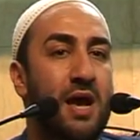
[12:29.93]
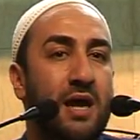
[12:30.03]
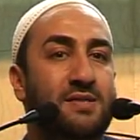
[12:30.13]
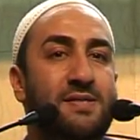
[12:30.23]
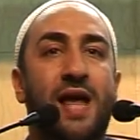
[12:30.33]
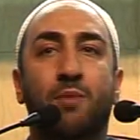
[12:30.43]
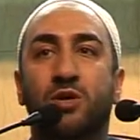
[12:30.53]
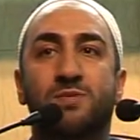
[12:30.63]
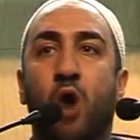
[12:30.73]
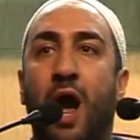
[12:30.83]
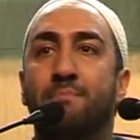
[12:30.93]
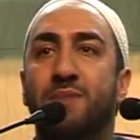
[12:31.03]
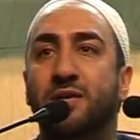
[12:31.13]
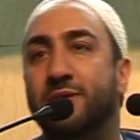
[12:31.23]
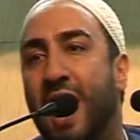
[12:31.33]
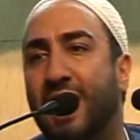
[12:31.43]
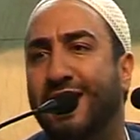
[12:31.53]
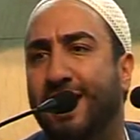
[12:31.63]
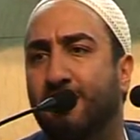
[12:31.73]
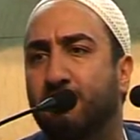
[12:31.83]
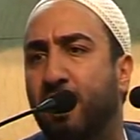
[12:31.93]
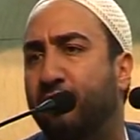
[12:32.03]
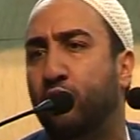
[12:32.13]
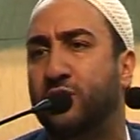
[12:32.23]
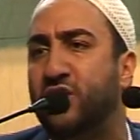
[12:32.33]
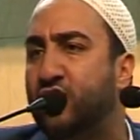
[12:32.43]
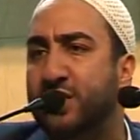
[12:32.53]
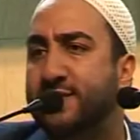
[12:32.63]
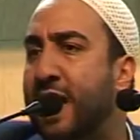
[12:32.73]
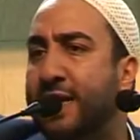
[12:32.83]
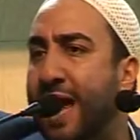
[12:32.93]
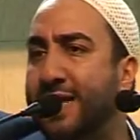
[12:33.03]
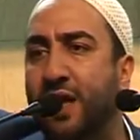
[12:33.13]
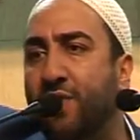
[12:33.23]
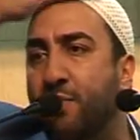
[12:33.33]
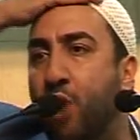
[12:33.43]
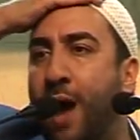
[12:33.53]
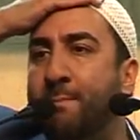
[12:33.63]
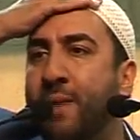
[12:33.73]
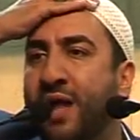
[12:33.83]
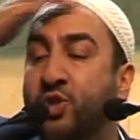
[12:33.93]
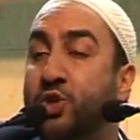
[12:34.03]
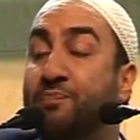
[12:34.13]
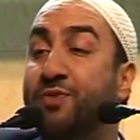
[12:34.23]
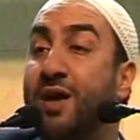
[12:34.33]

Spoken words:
His name was Muhammad ibn Ali. They thought he's just like any other Muhammad.